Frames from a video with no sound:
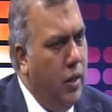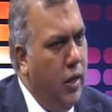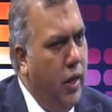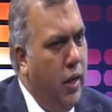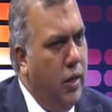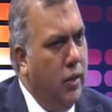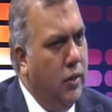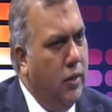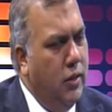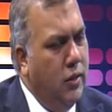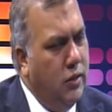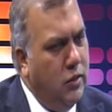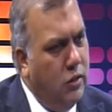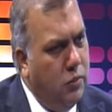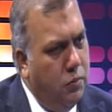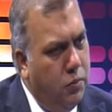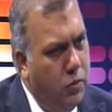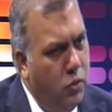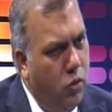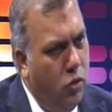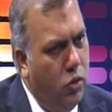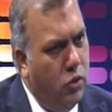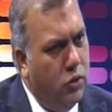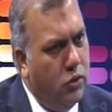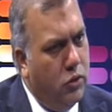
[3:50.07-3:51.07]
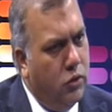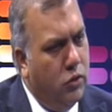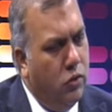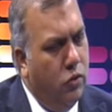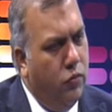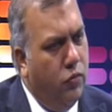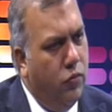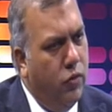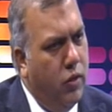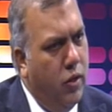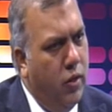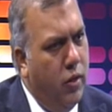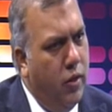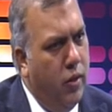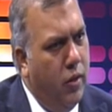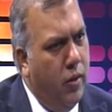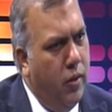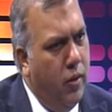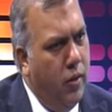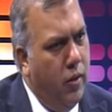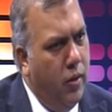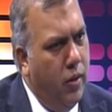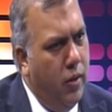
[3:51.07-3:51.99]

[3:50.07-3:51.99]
and this is because of the.